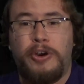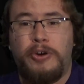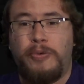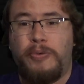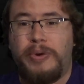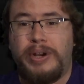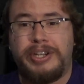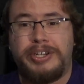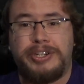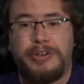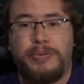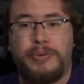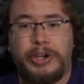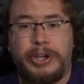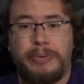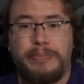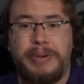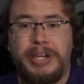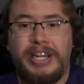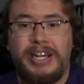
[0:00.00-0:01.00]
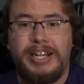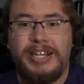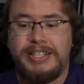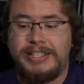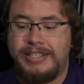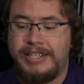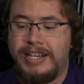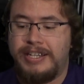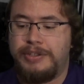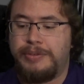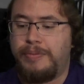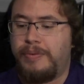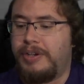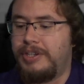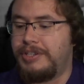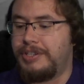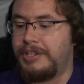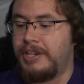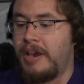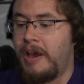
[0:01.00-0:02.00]
which Wikipedia says
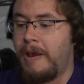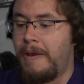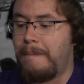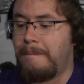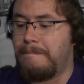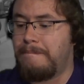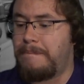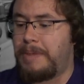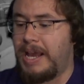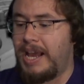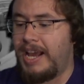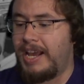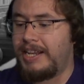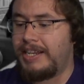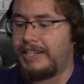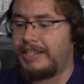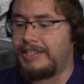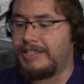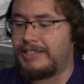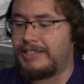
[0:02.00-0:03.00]
was banned in